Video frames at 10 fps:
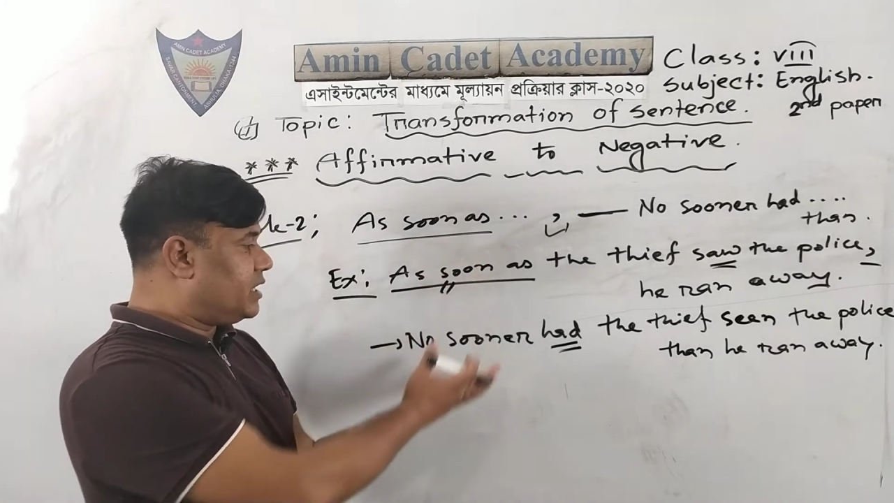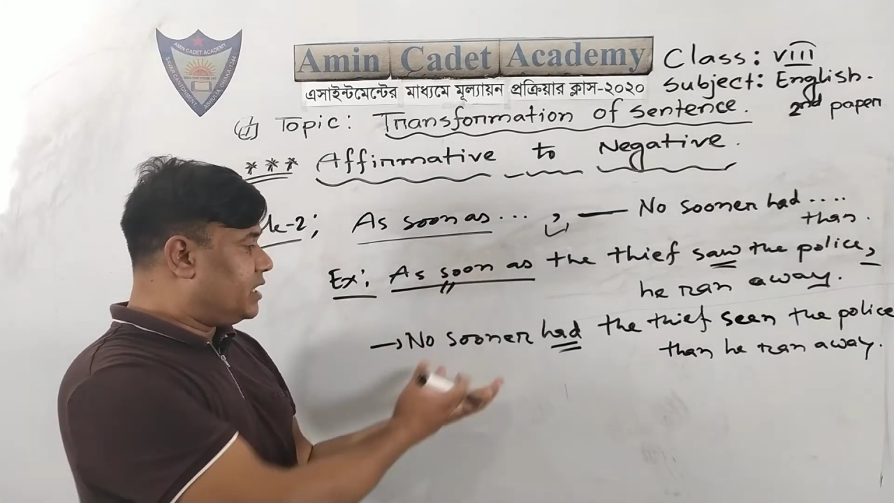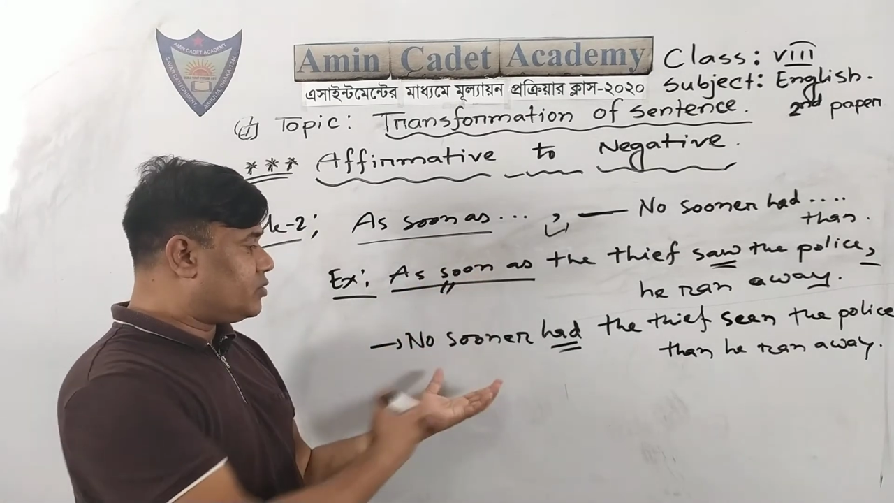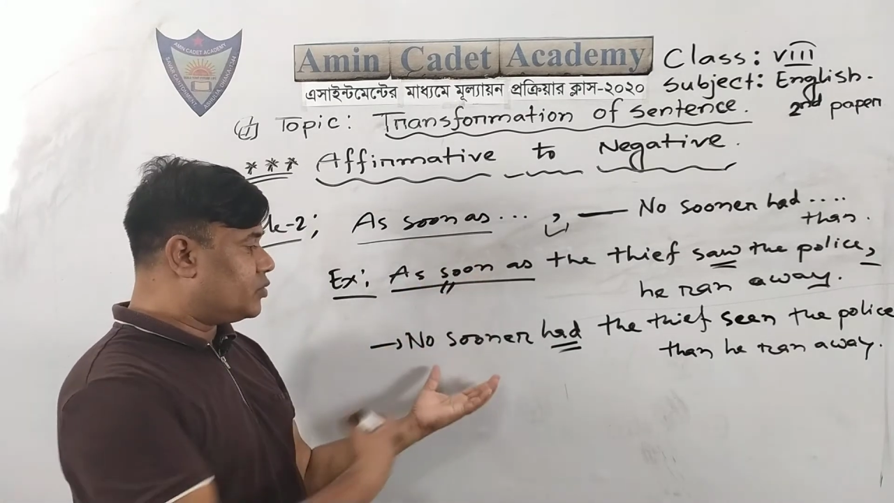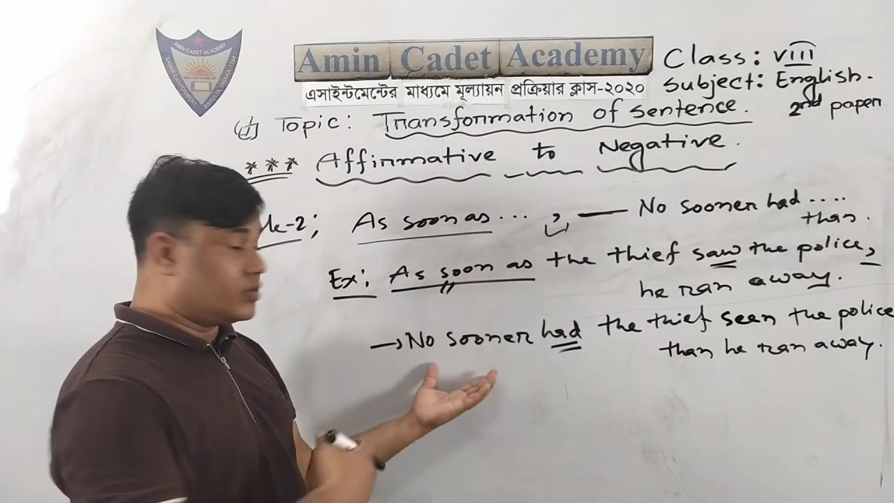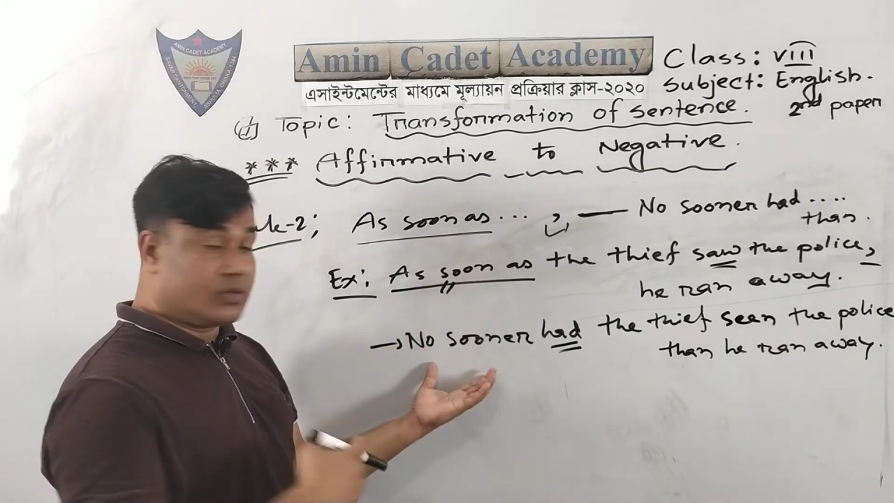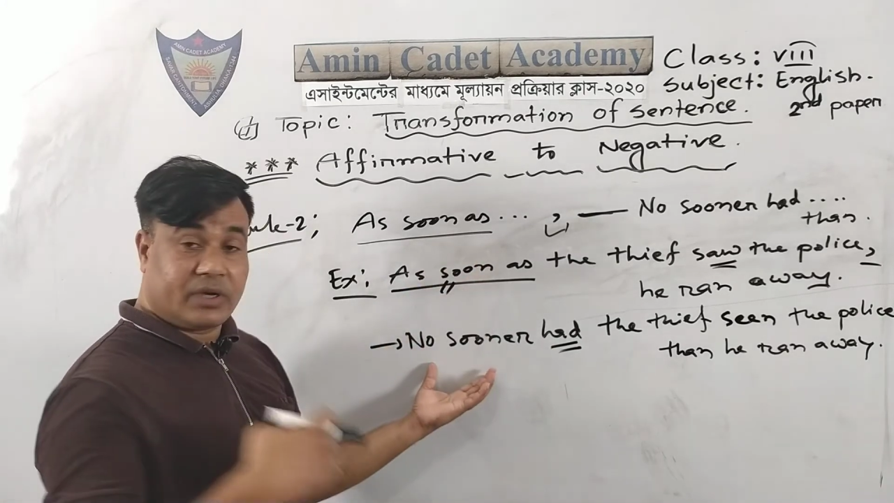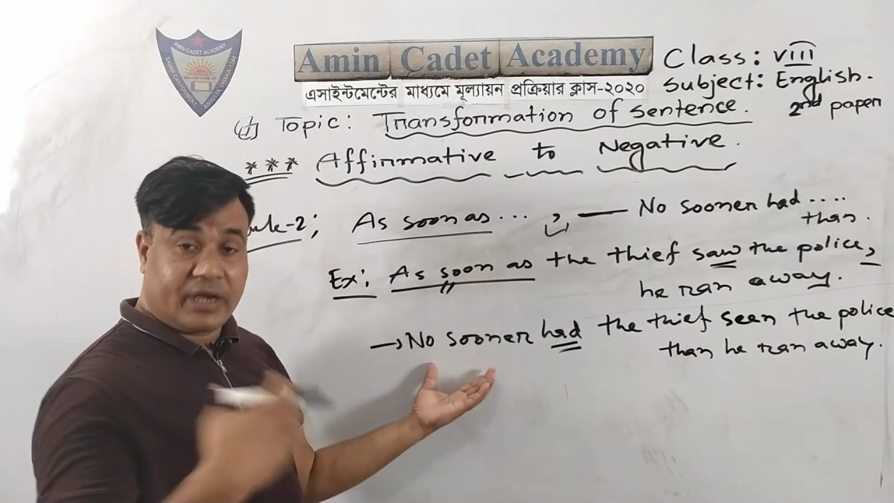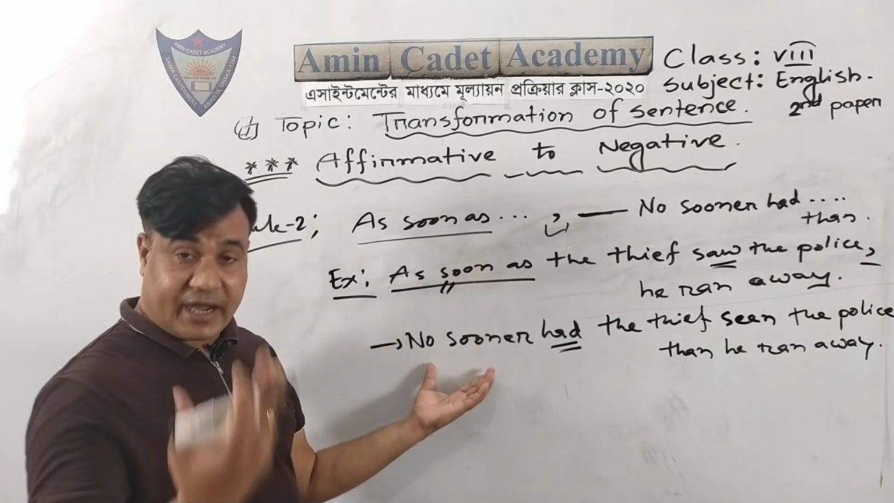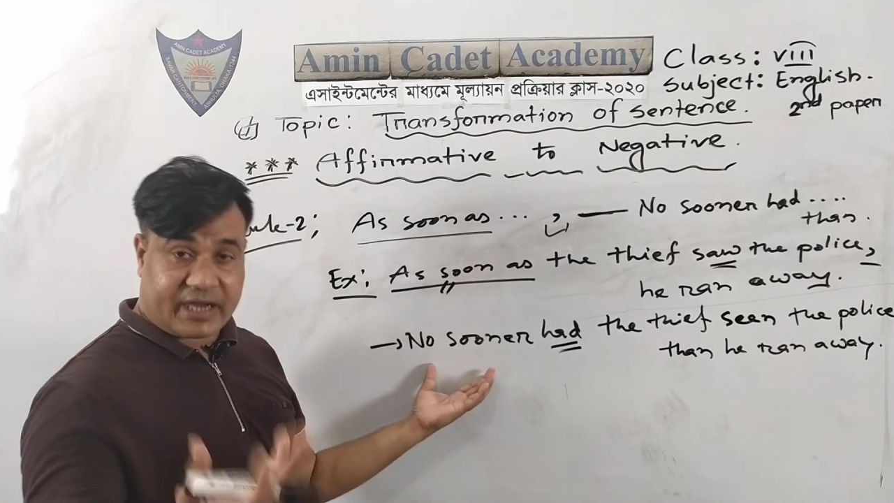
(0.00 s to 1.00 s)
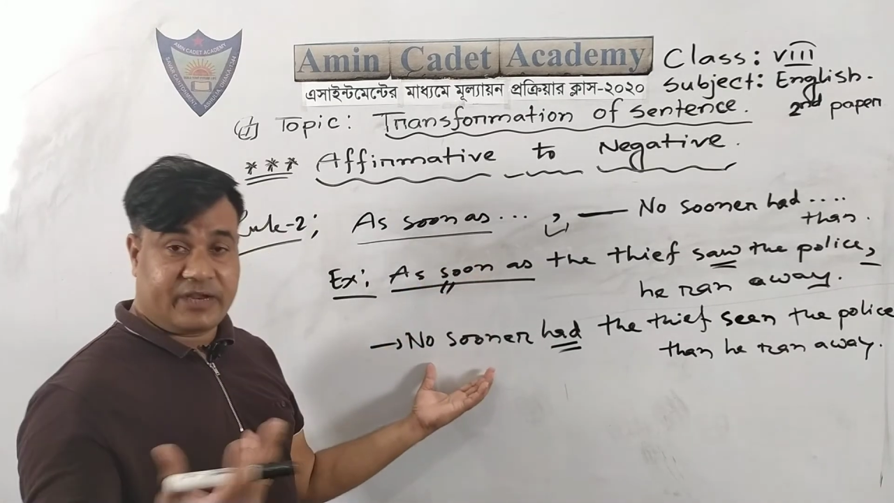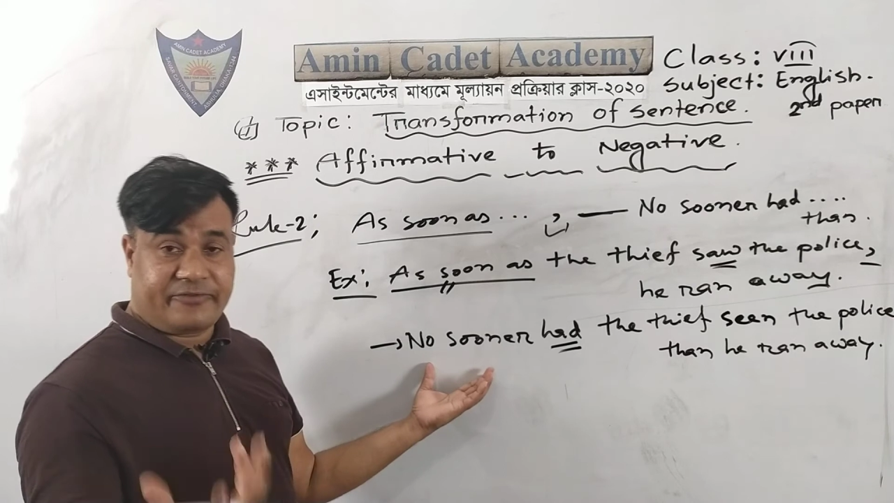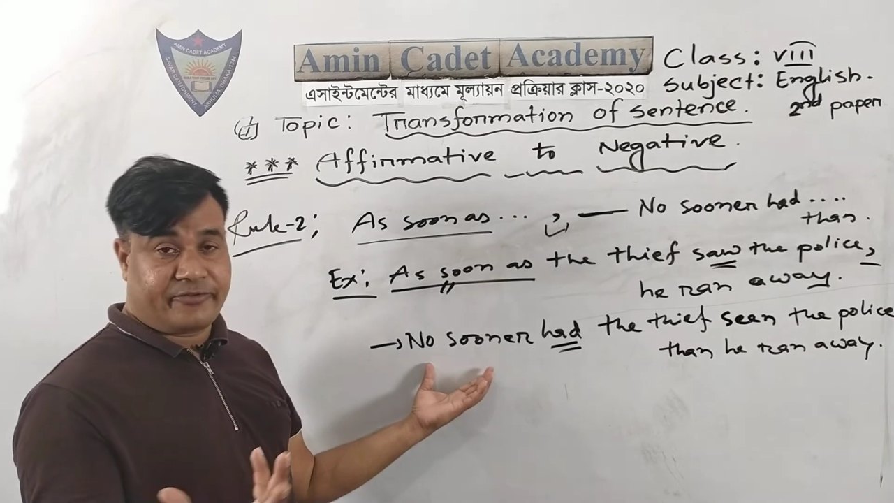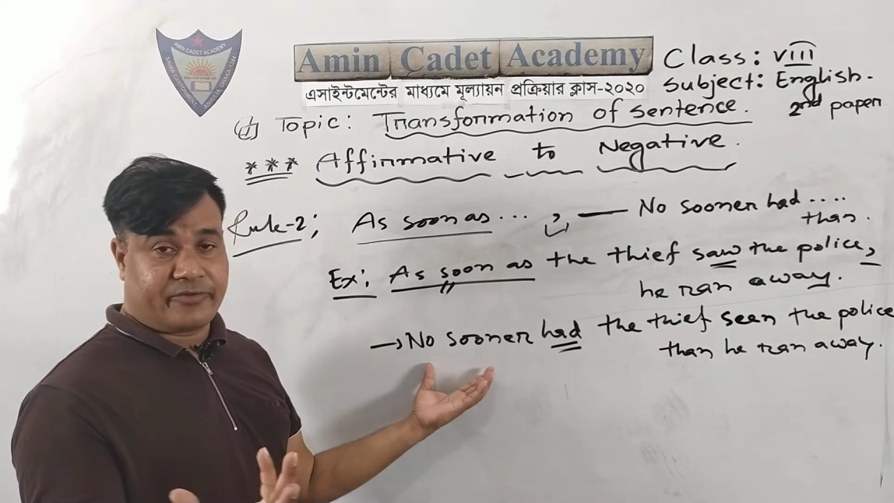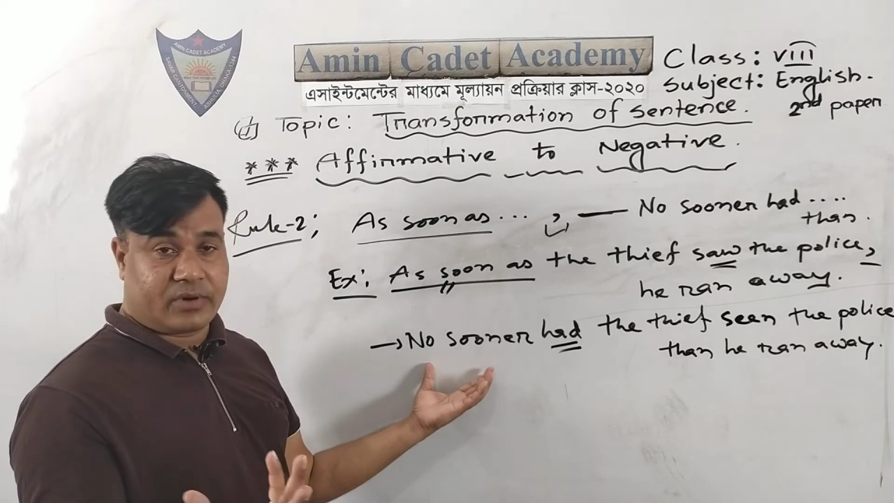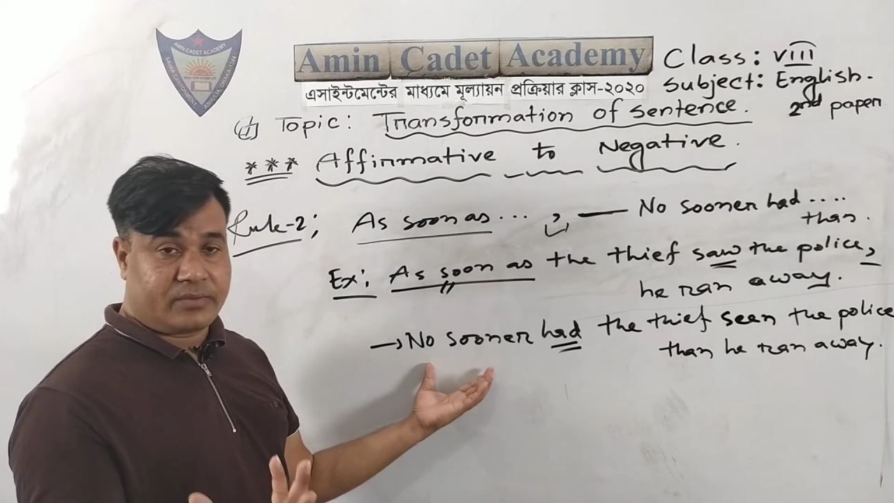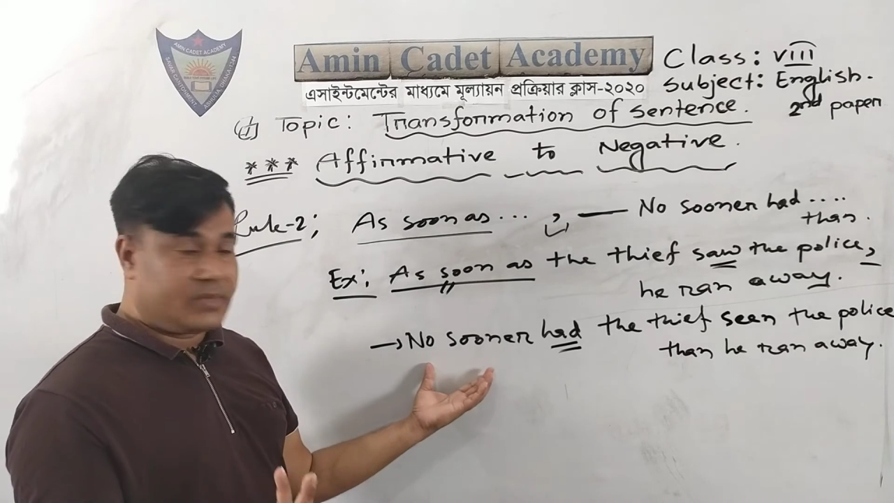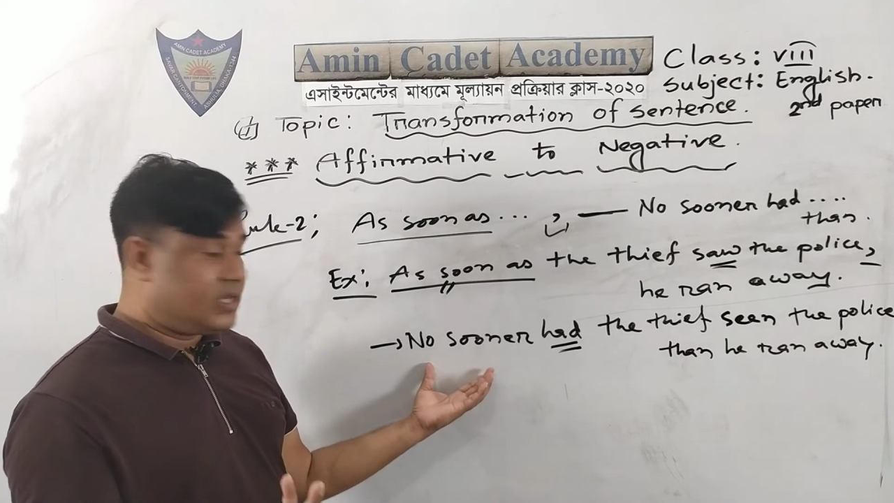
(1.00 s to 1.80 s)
into negative form,